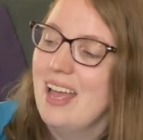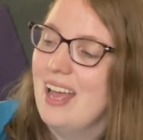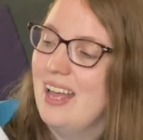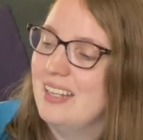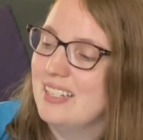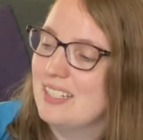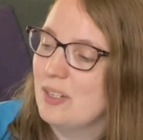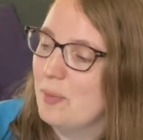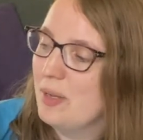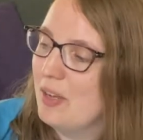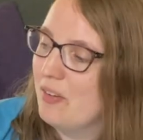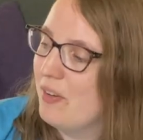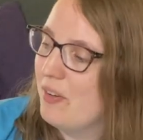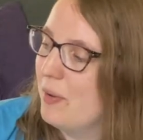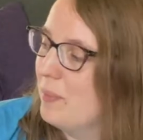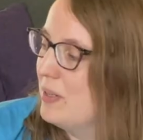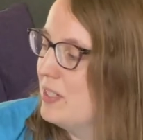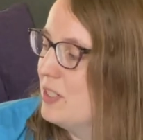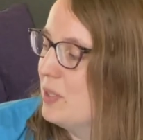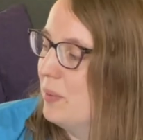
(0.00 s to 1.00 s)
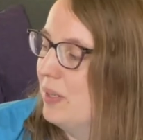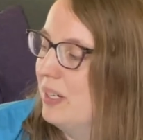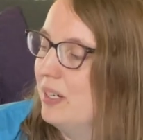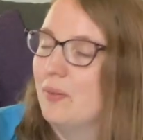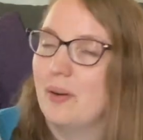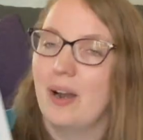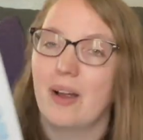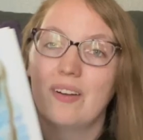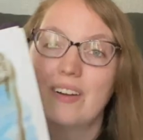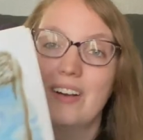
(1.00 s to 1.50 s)
and this will be a fun one to read
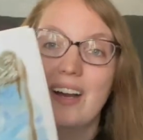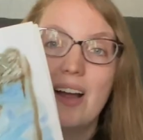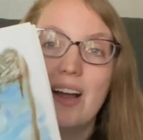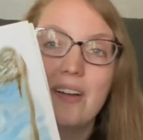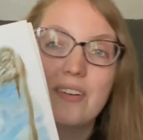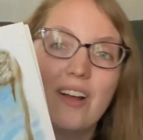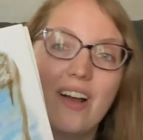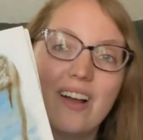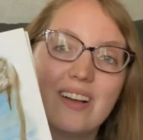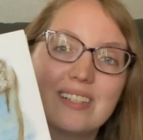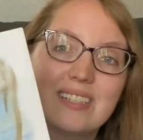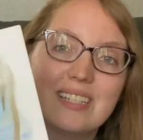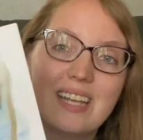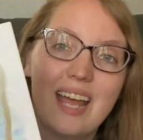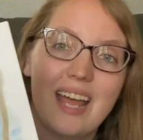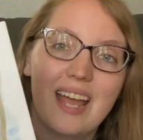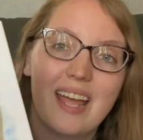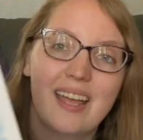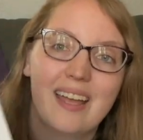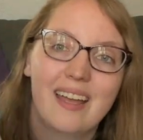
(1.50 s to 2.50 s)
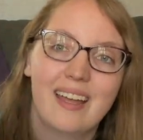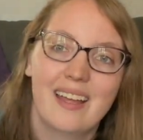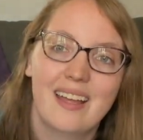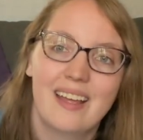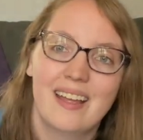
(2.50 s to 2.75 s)
around Groundhog's Day